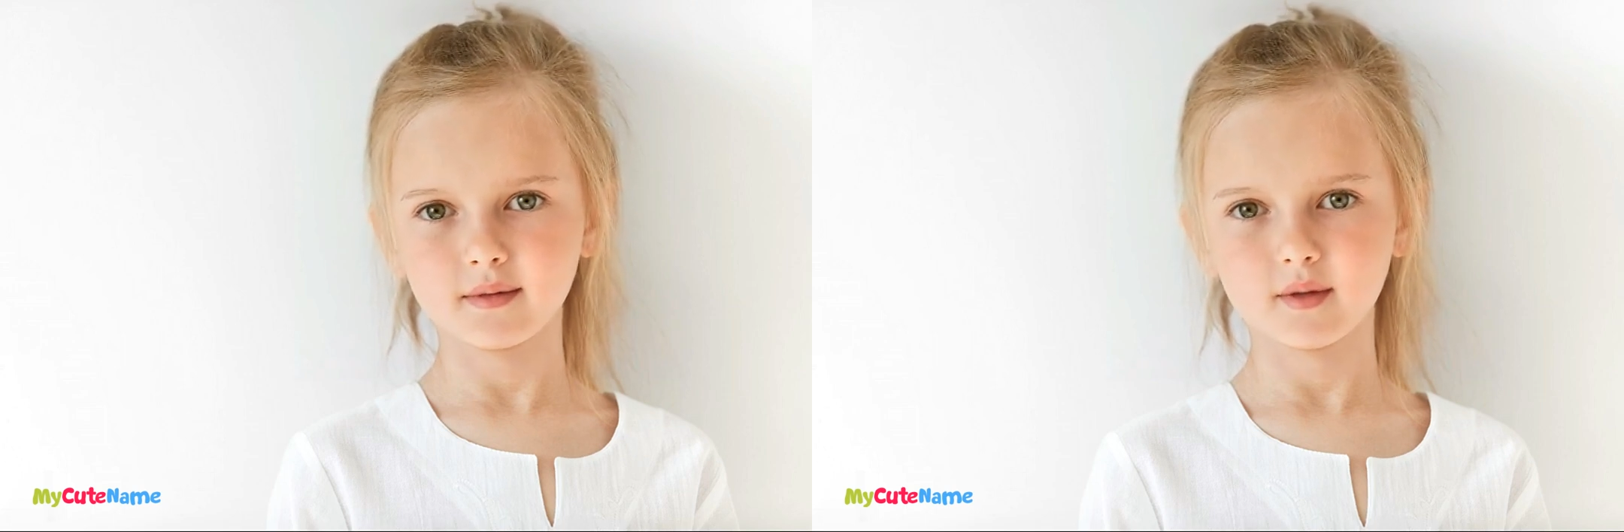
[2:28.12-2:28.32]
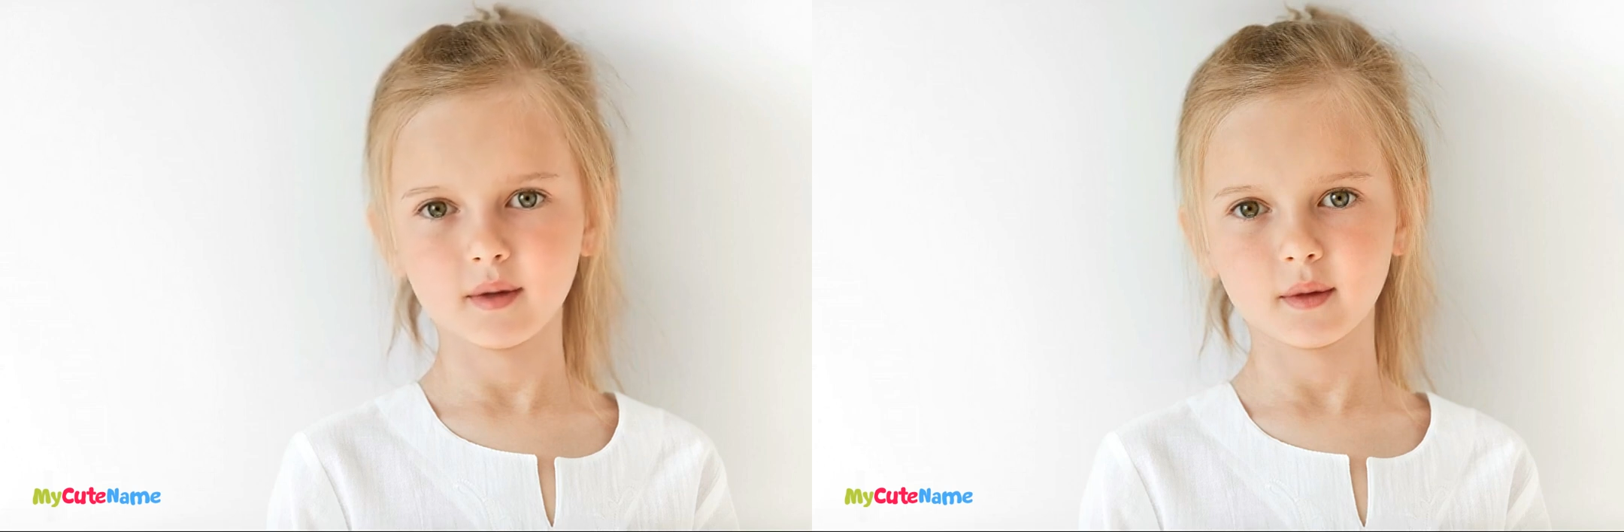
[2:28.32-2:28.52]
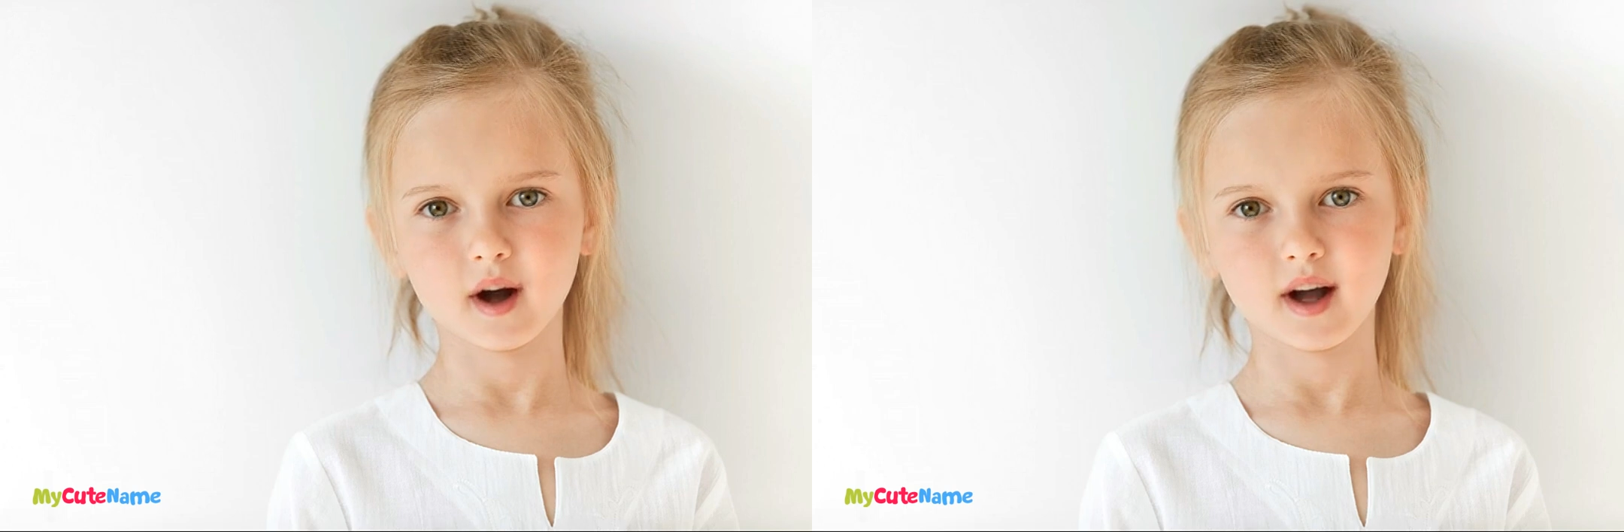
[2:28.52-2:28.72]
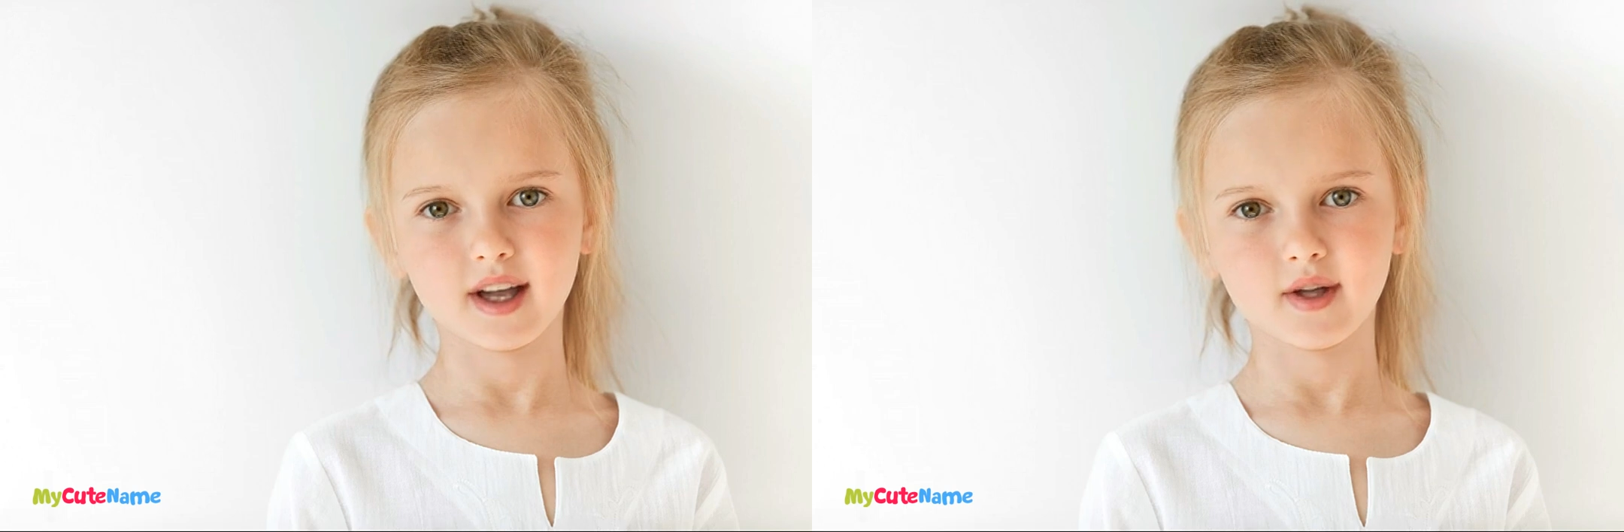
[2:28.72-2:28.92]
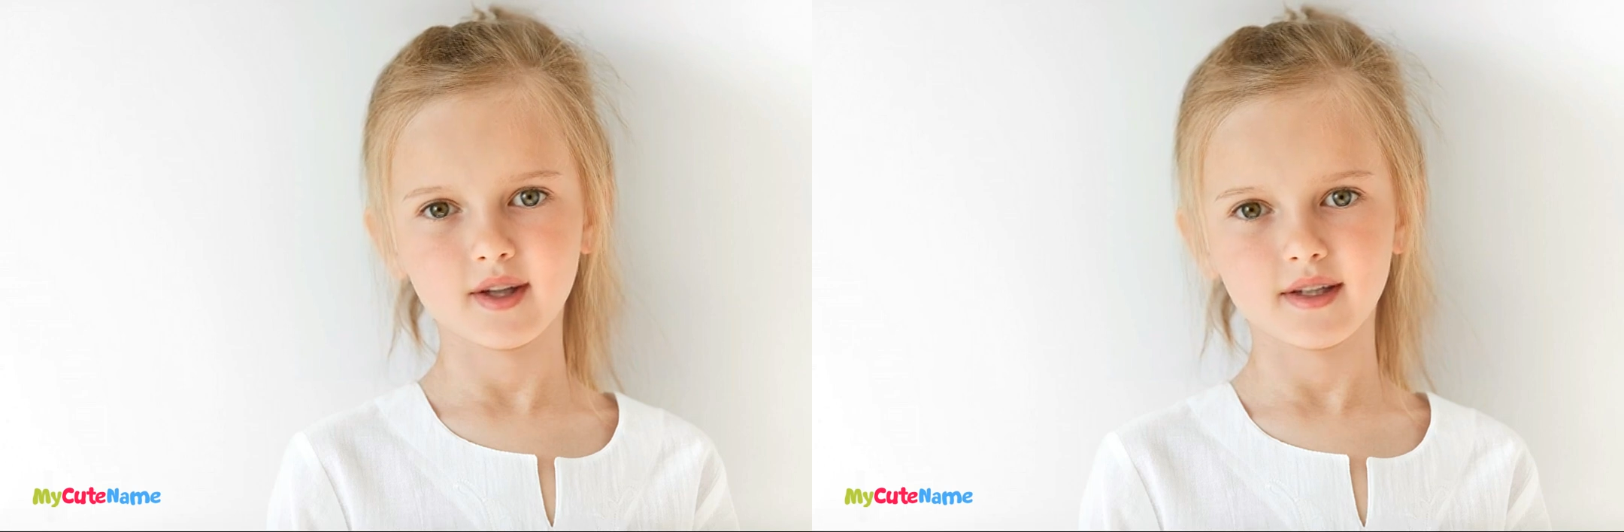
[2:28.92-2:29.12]
For more
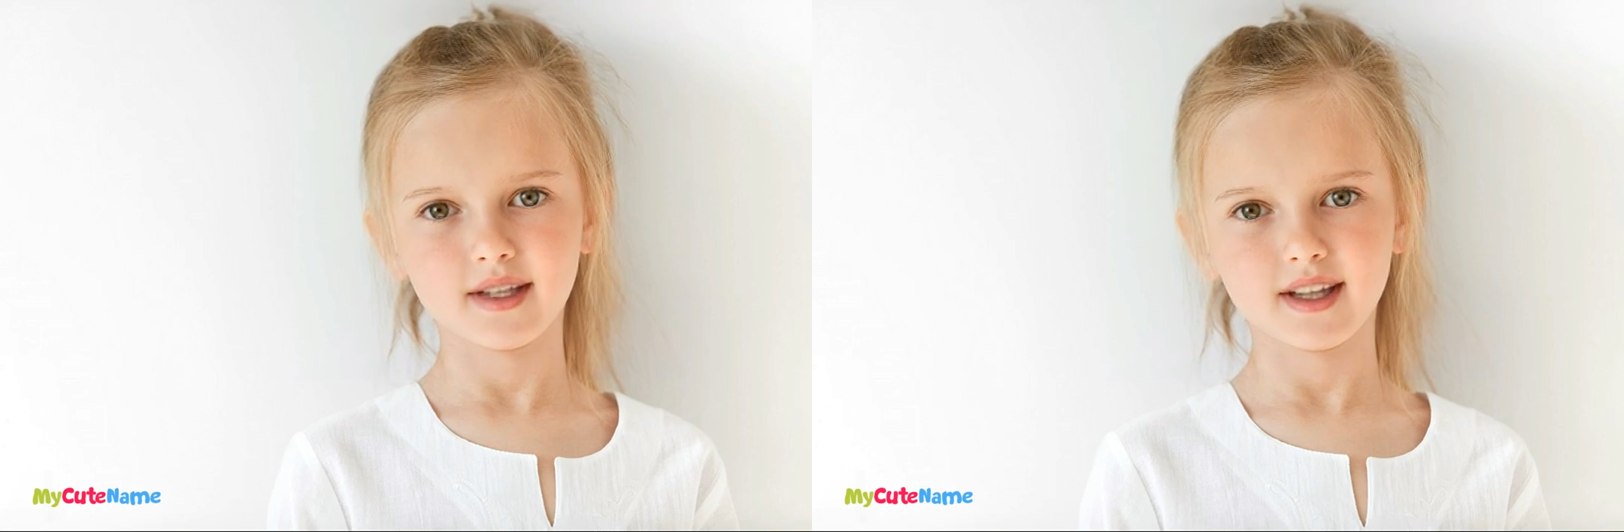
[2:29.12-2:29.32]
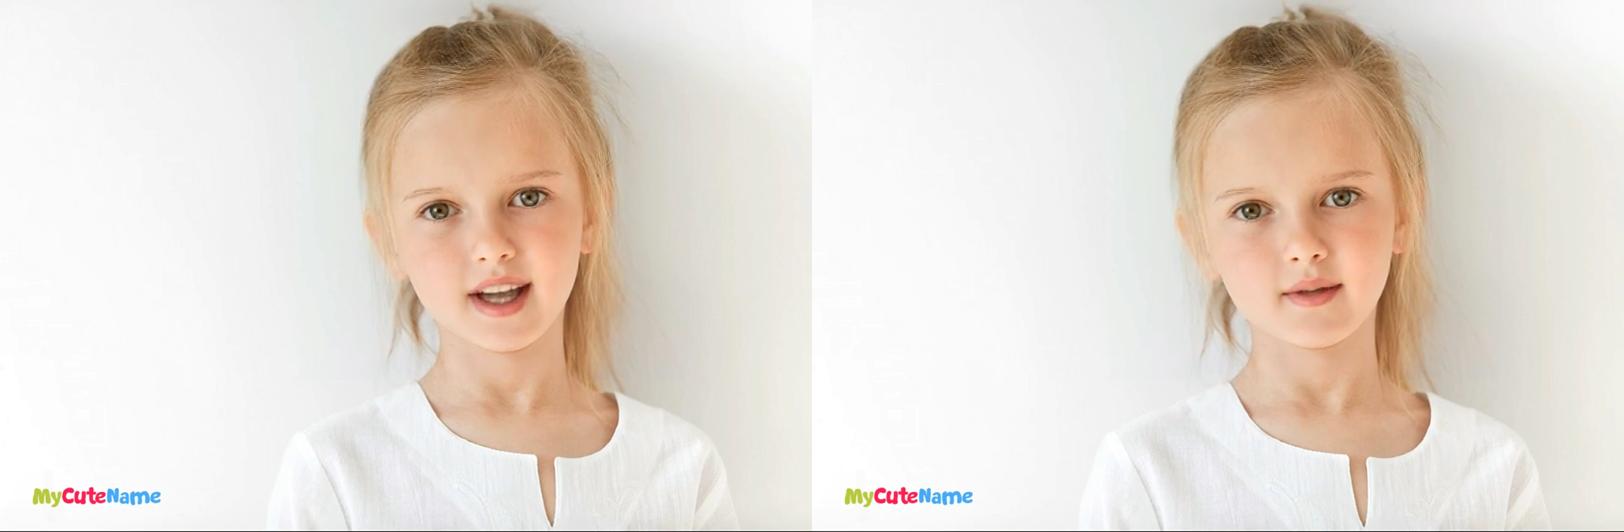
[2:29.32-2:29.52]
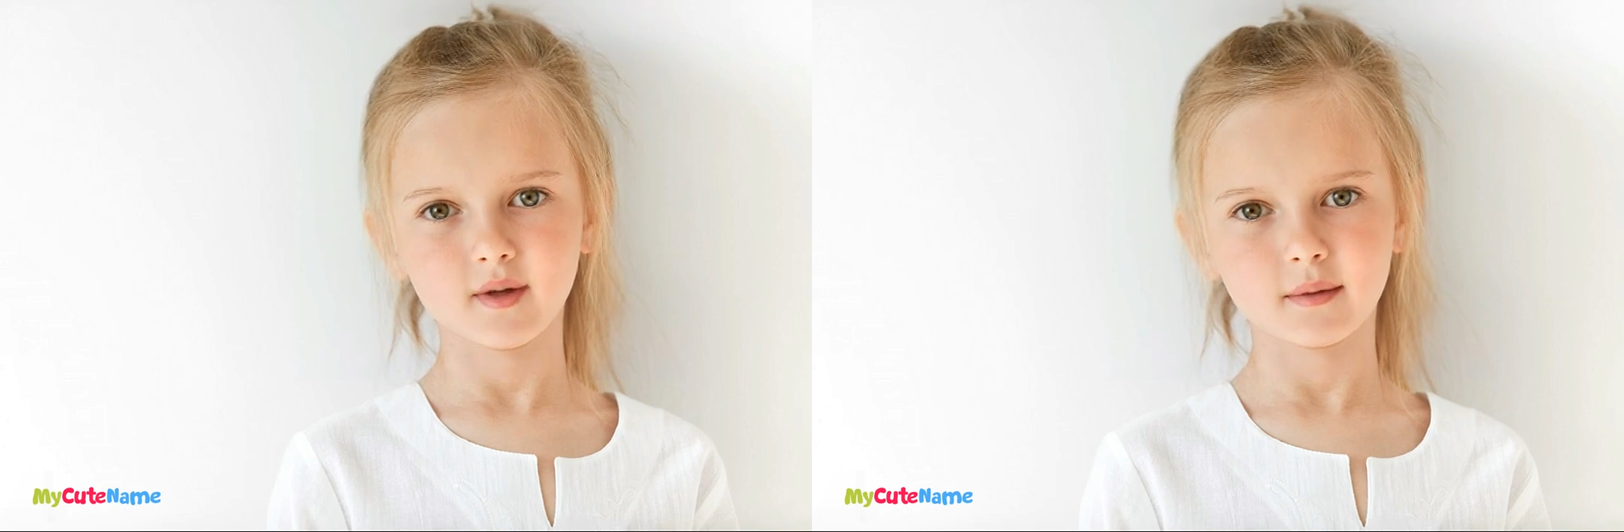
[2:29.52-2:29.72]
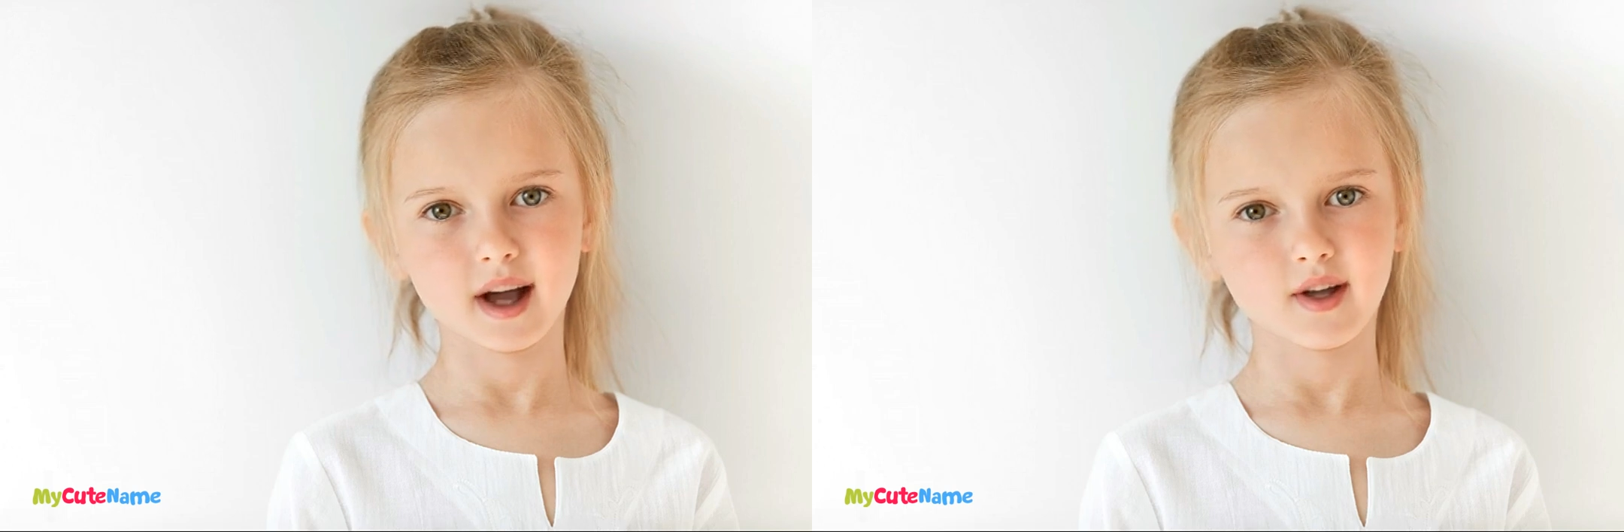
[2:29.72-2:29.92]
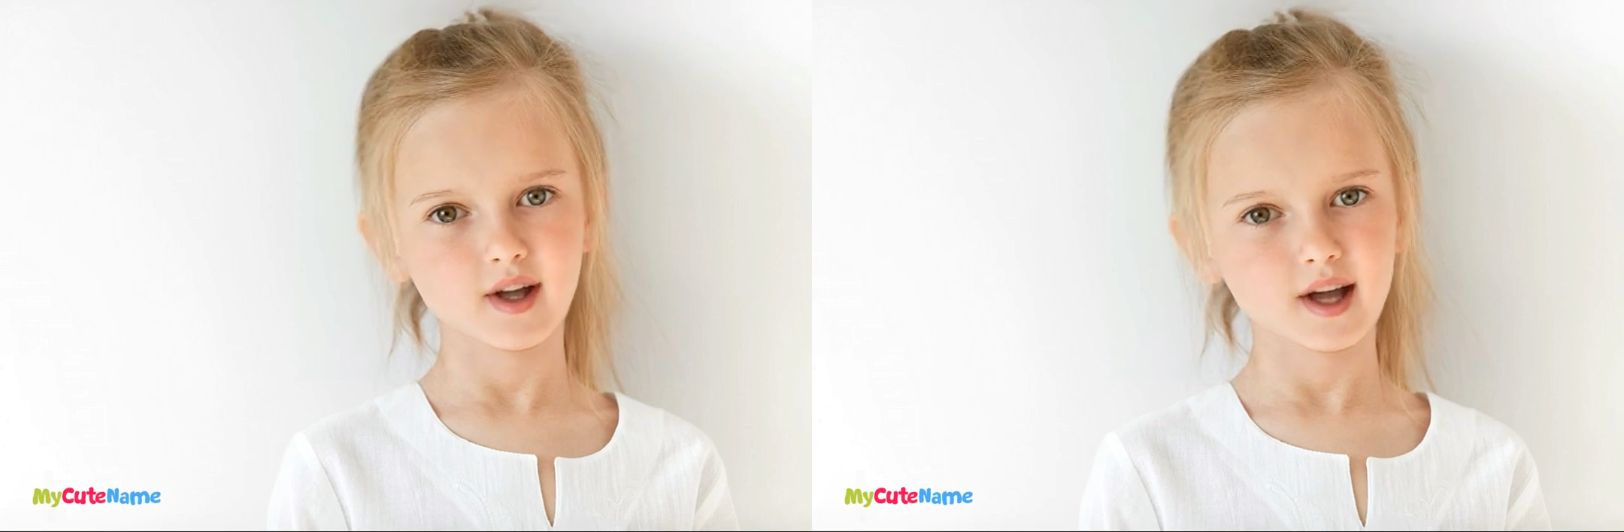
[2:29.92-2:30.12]
interesting
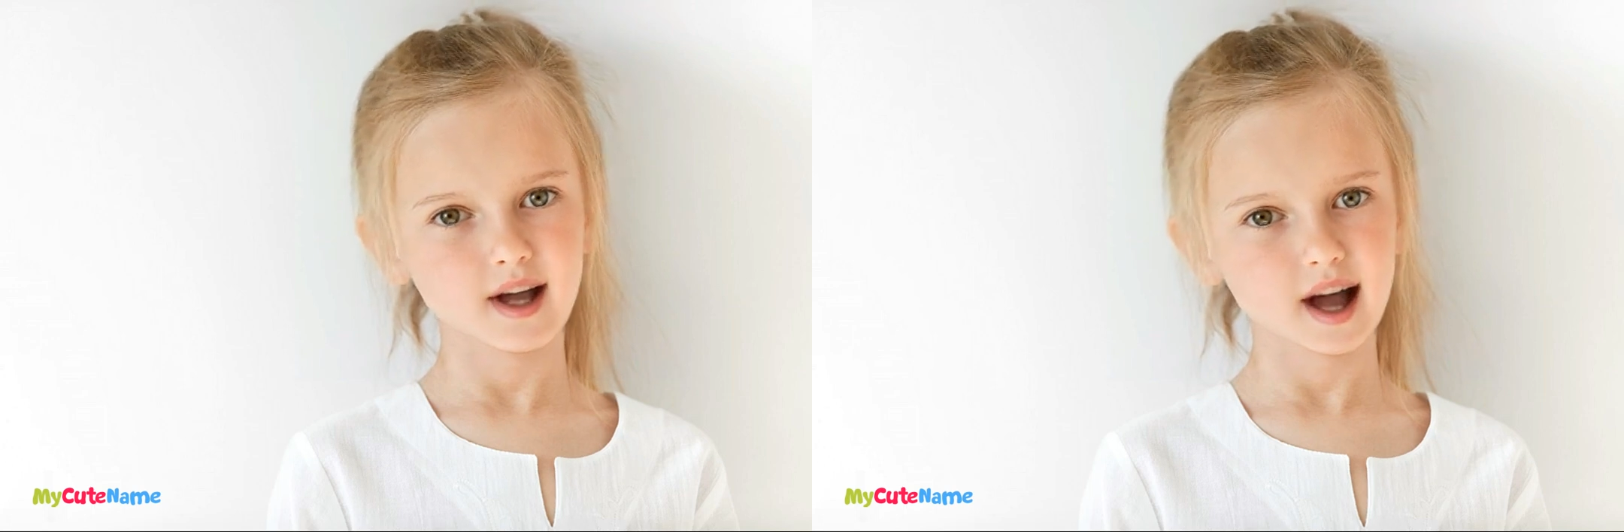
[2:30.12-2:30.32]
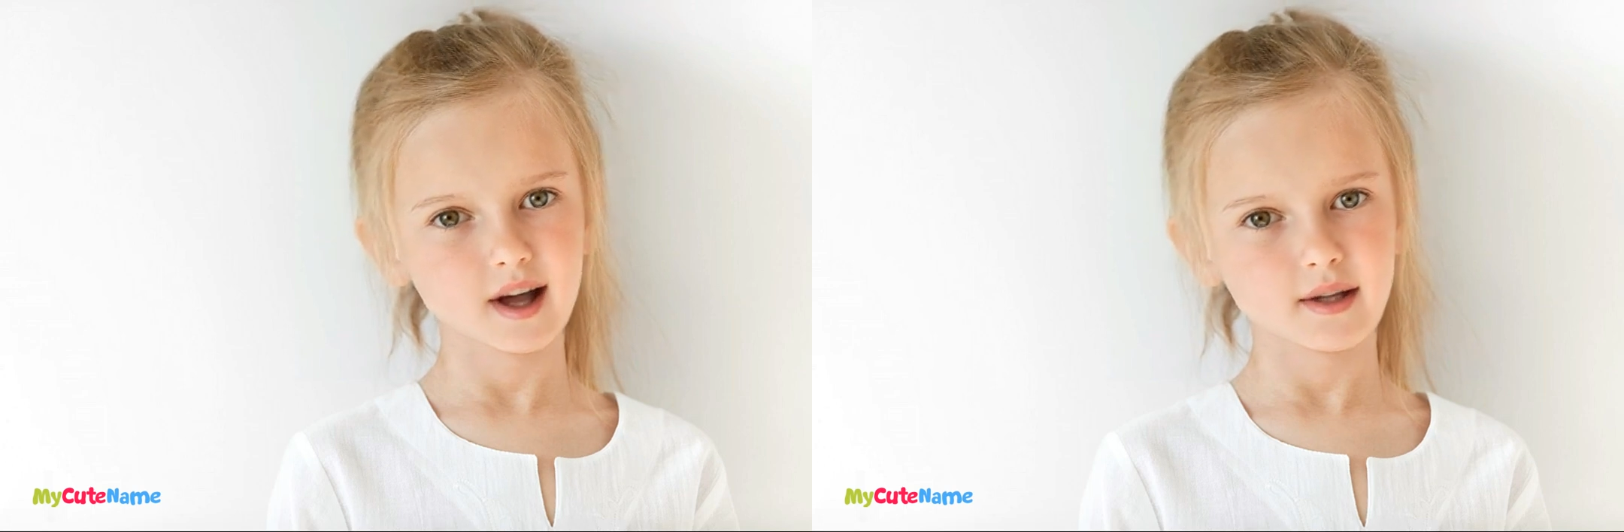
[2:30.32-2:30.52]
information,